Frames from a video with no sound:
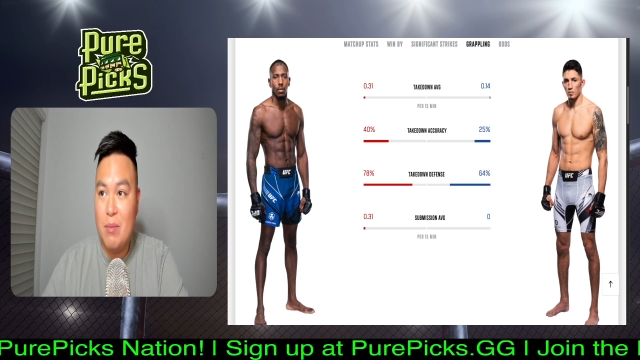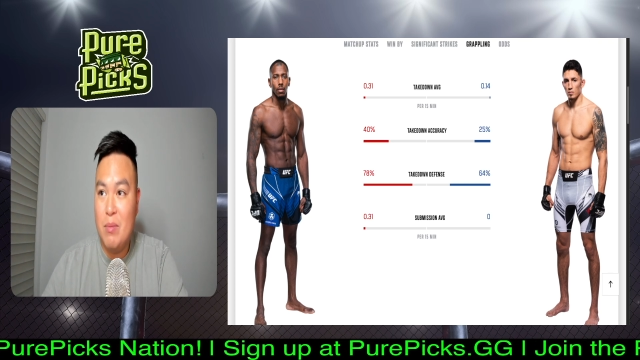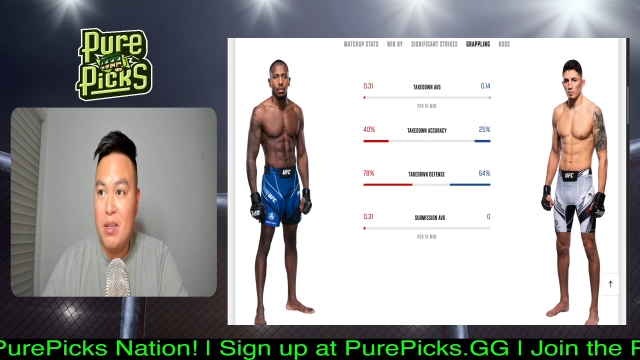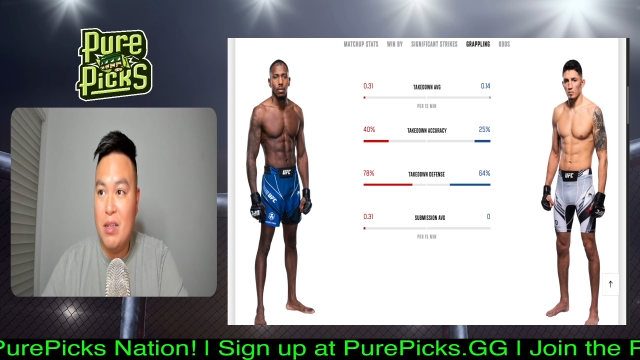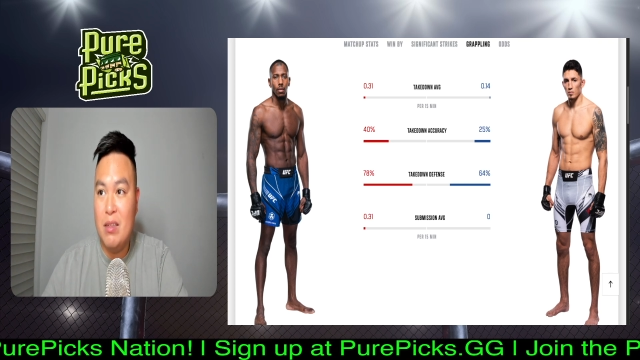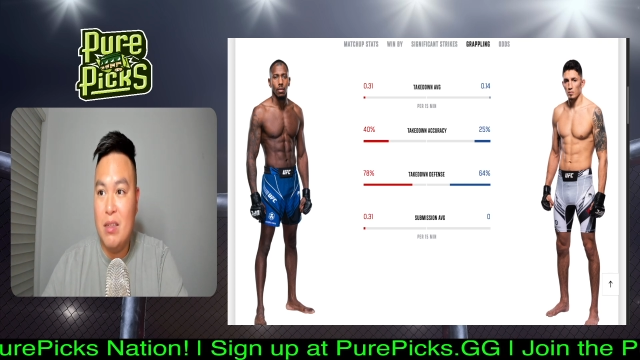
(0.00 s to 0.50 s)
I
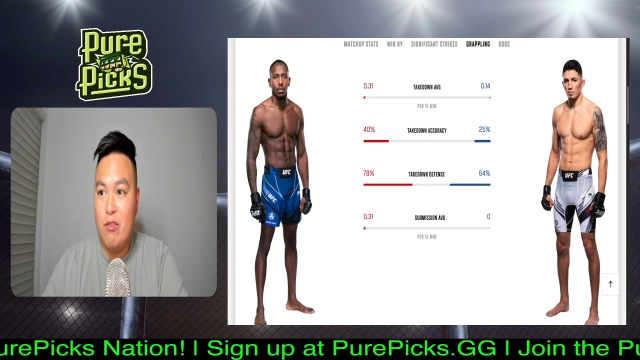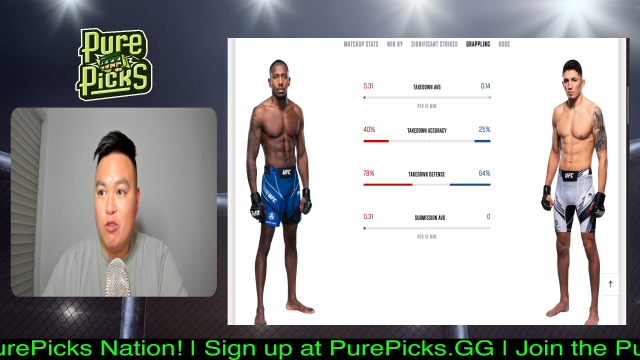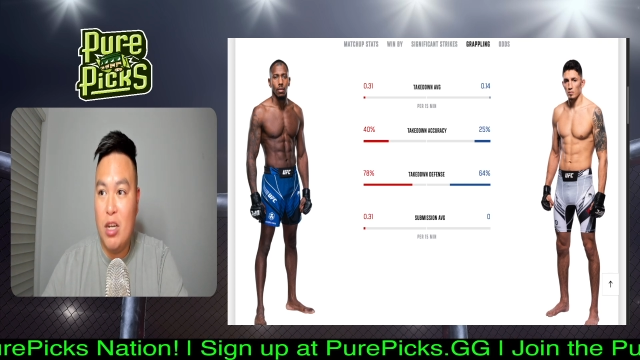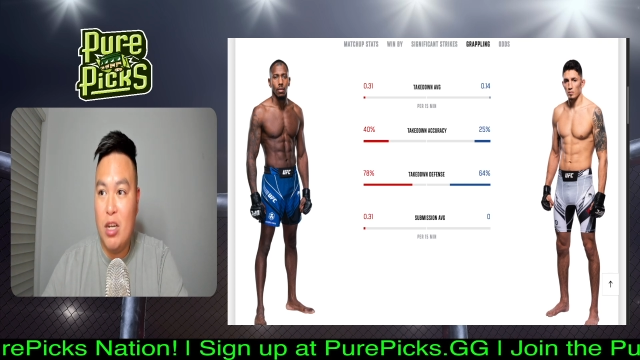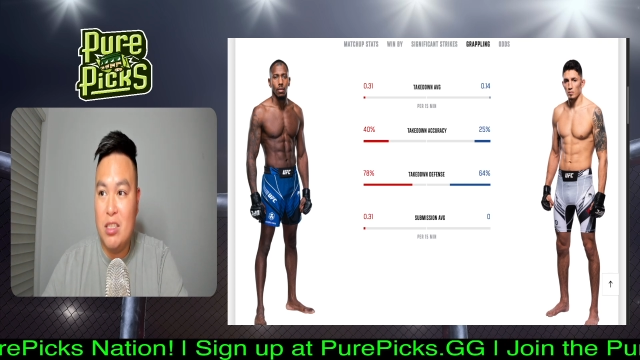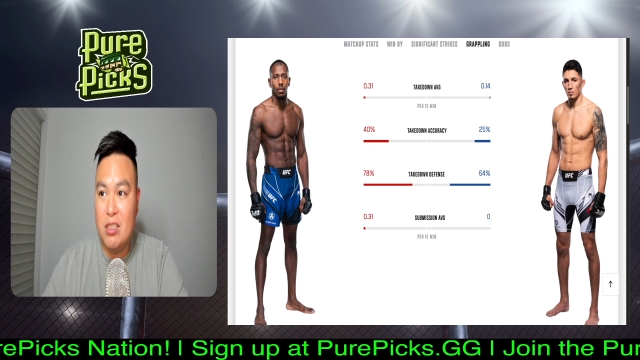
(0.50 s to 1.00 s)
mean, if you
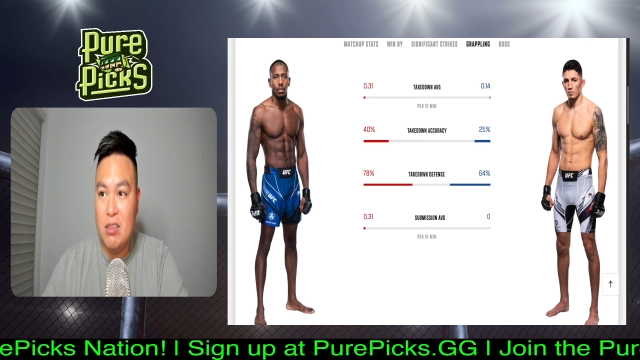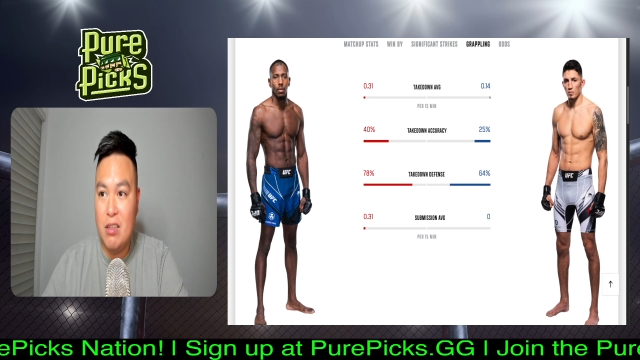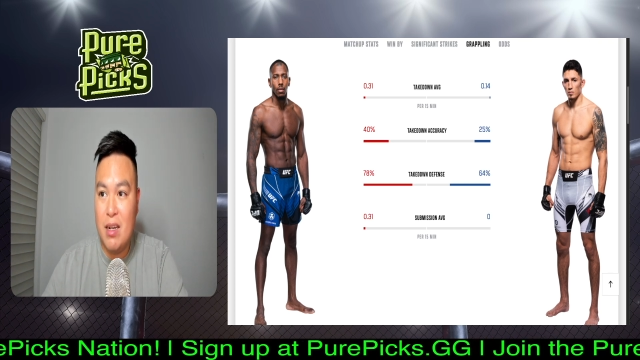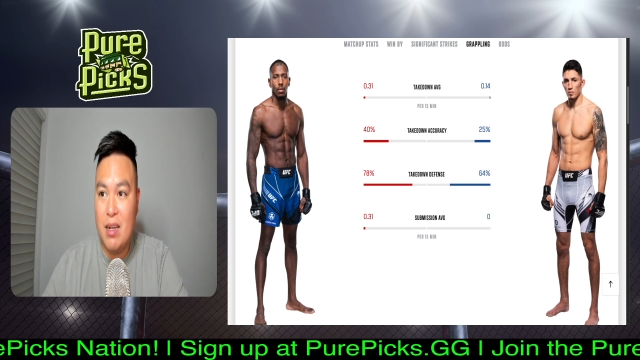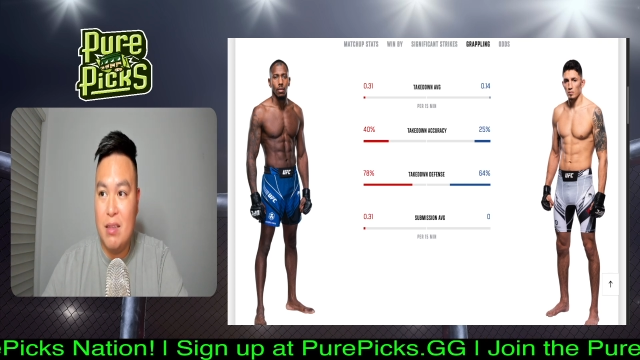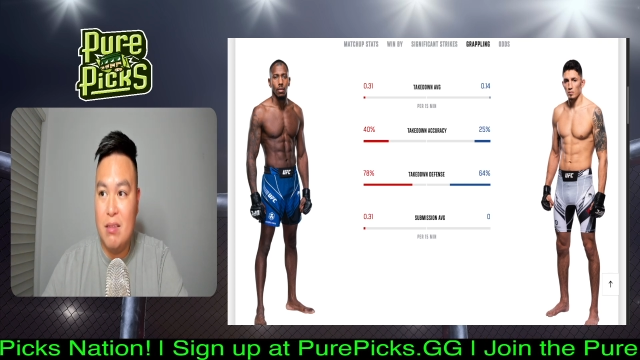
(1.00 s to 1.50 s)
guys just
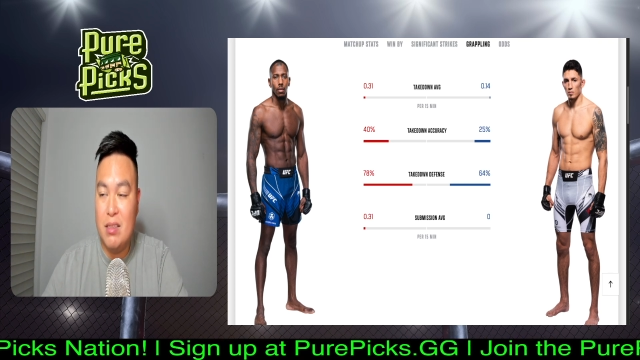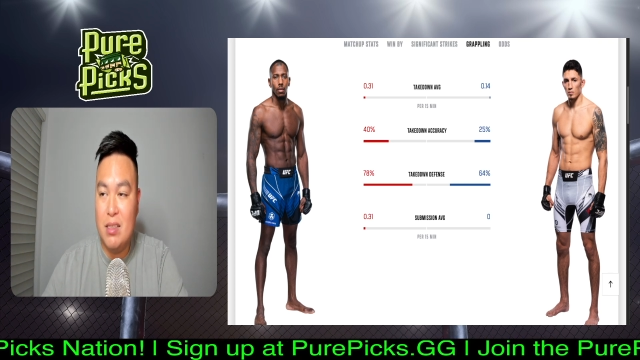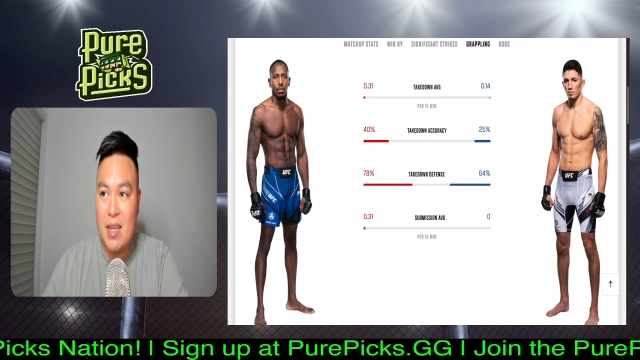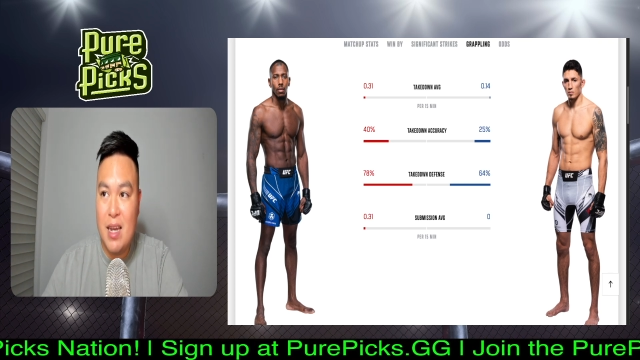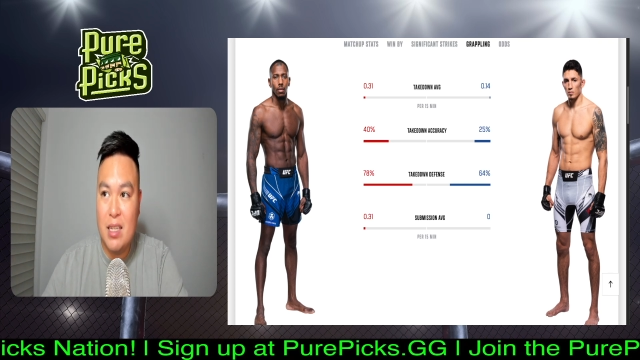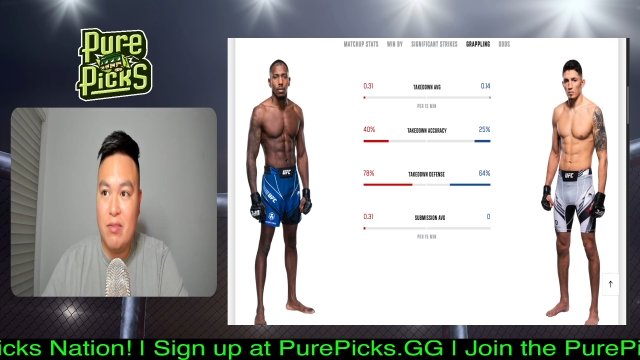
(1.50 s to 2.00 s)
look at the
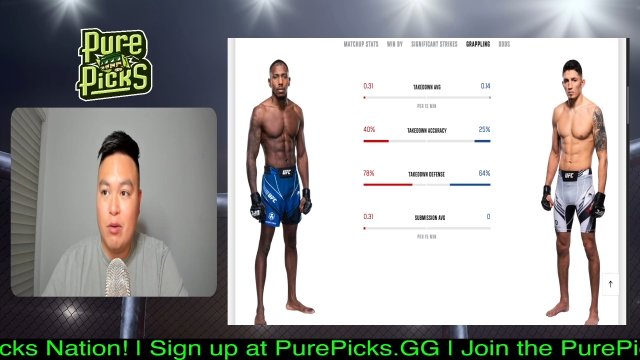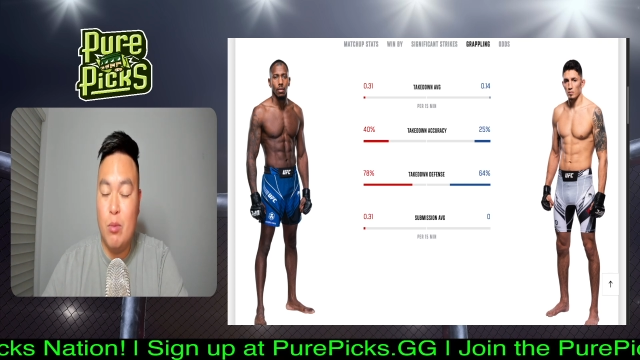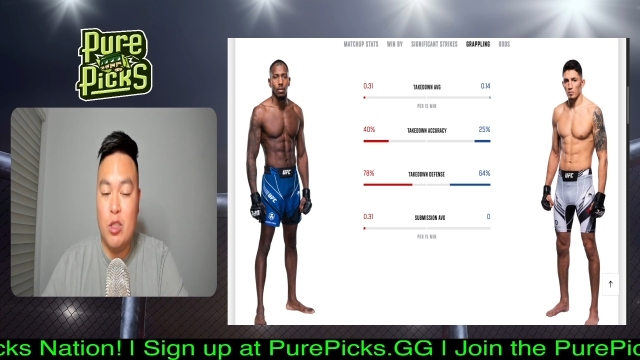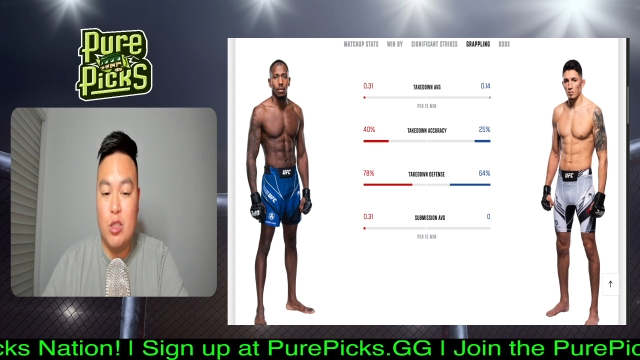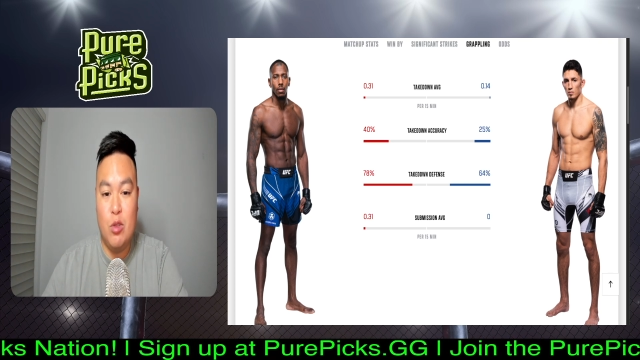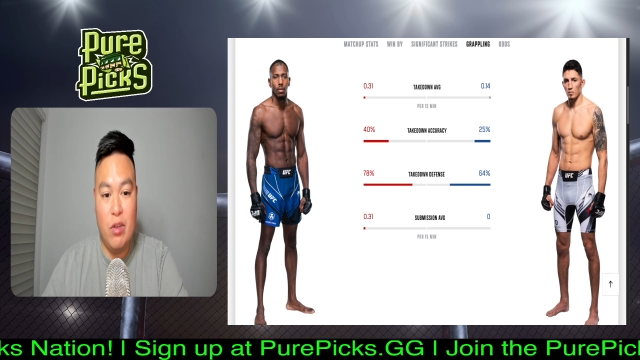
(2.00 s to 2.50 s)
stats from
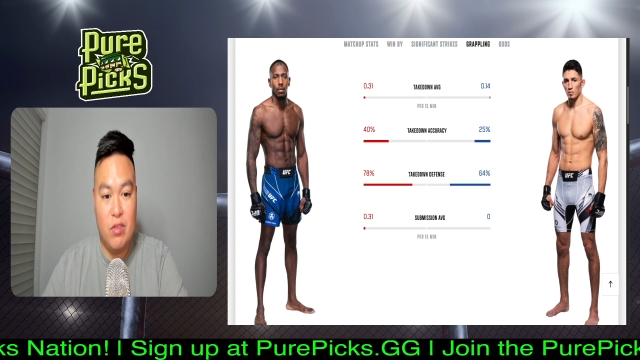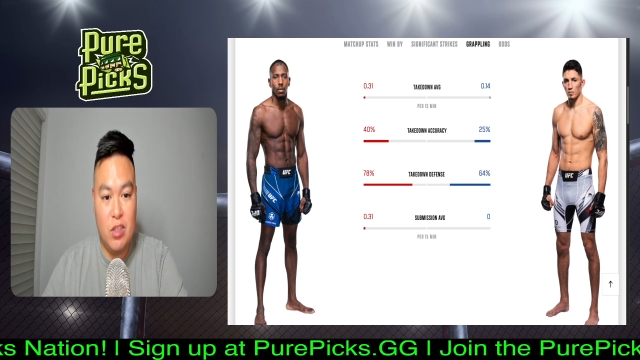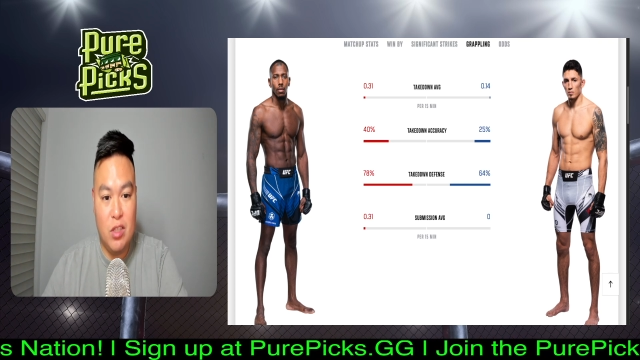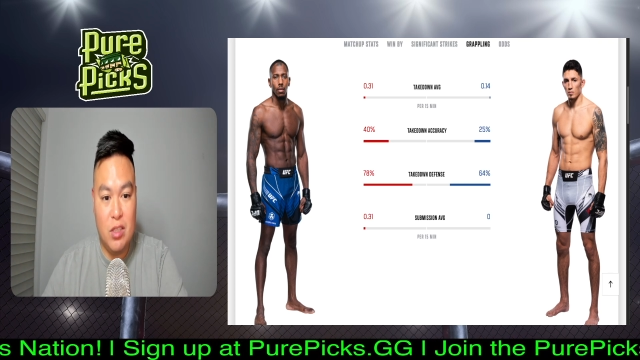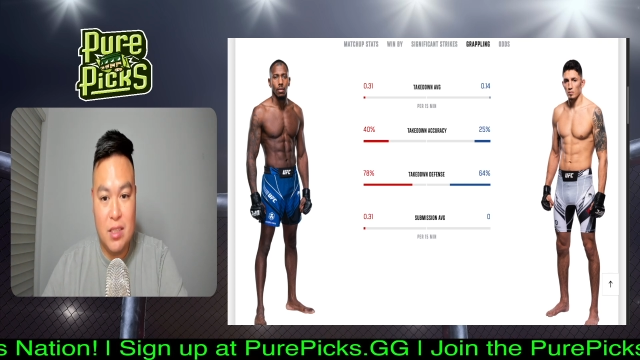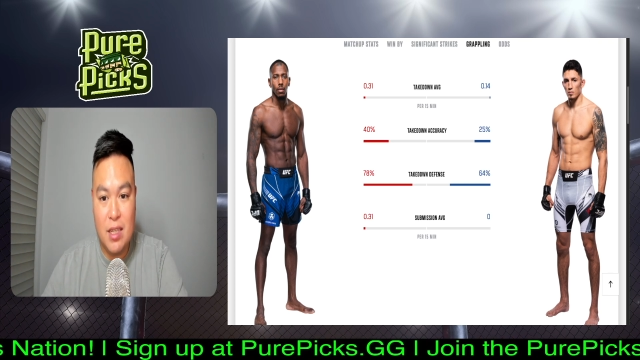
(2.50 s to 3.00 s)
his
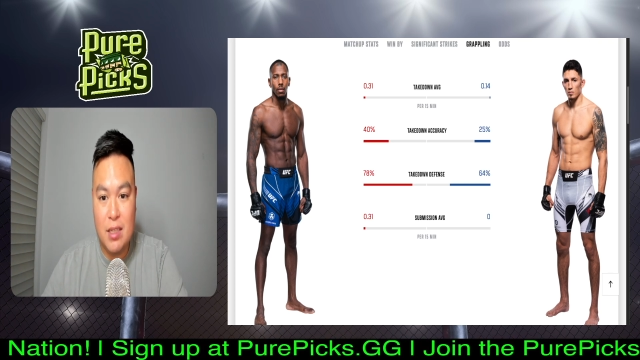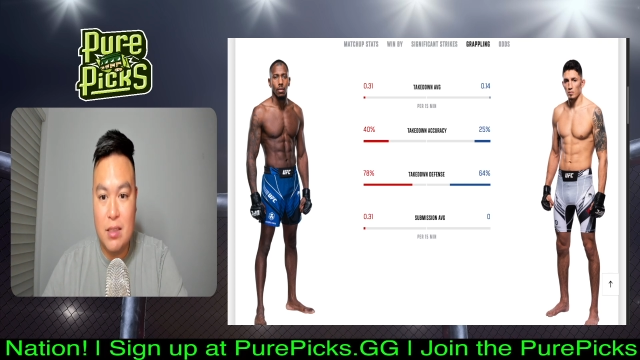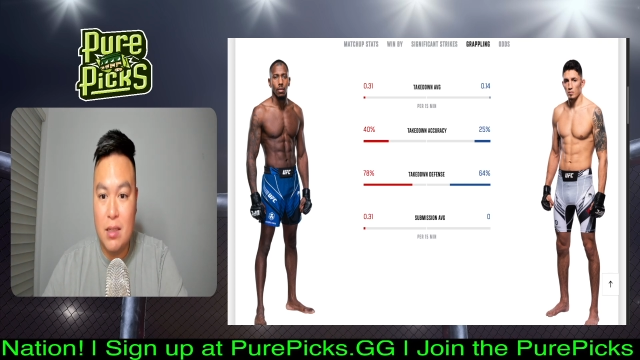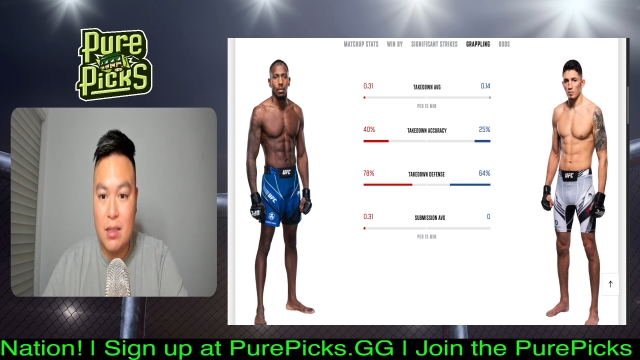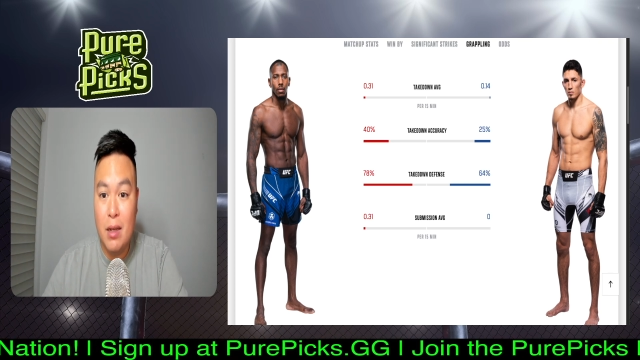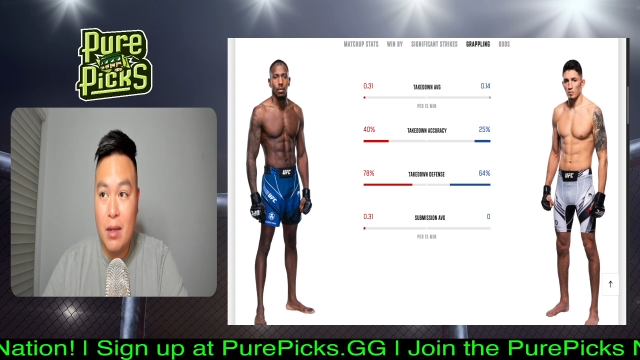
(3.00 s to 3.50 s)
UFC stints,